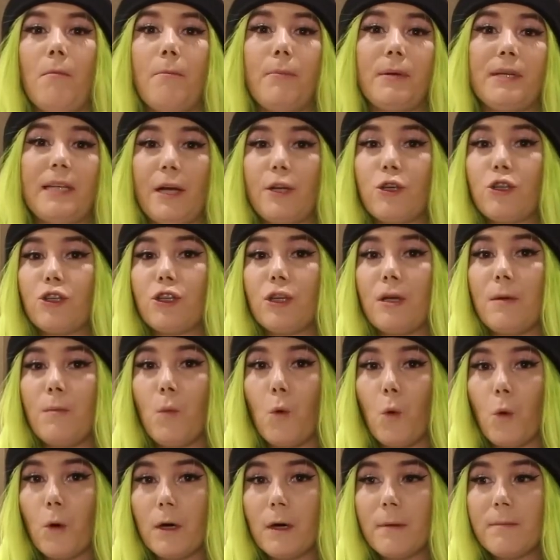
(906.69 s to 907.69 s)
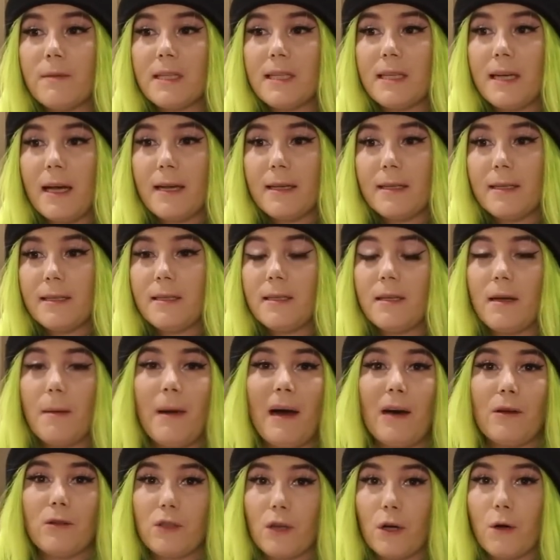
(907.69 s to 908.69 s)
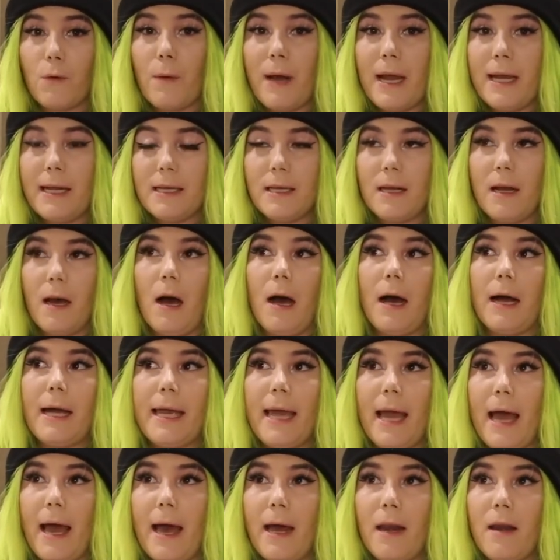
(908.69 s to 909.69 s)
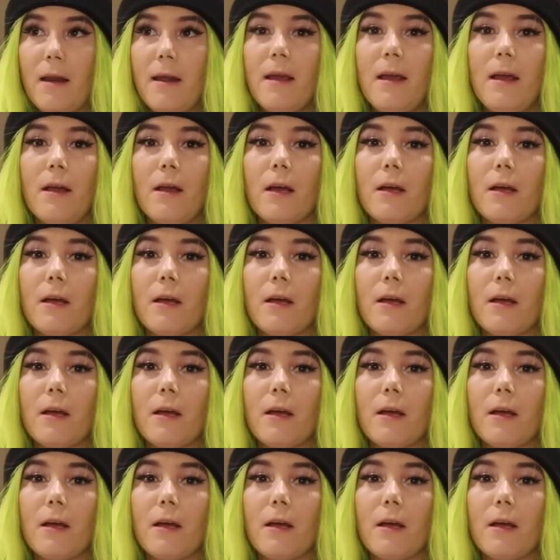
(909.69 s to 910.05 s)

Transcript: potentially more obsessed about their weight again?